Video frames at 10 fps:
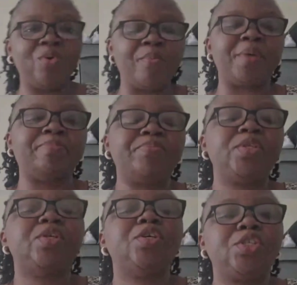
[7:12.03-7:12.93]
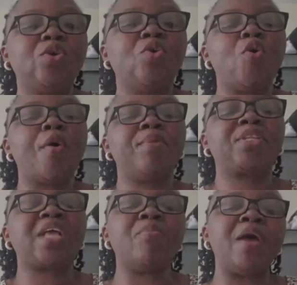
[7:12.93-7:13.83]
are 7 in number.
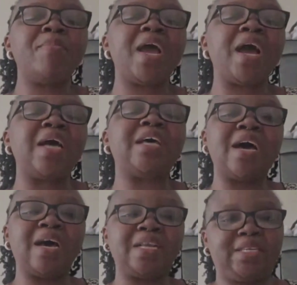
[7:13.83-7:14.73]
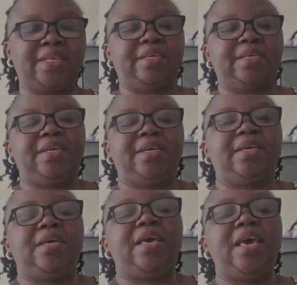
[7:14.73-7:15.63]
So, but Abu Dhabi has
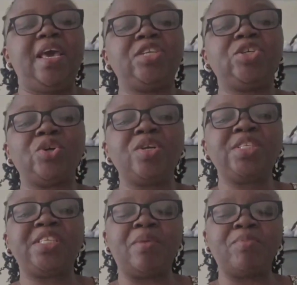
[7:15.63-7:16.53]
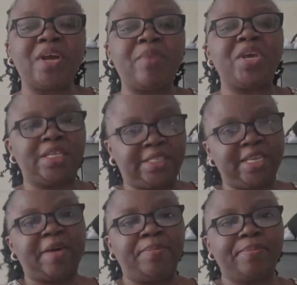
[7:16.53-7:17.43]
had Health Authority Abu
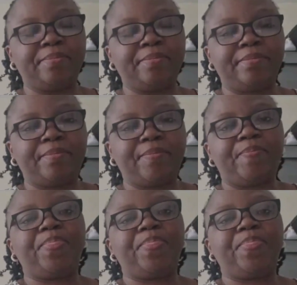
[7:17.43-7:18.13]
Dhabi exam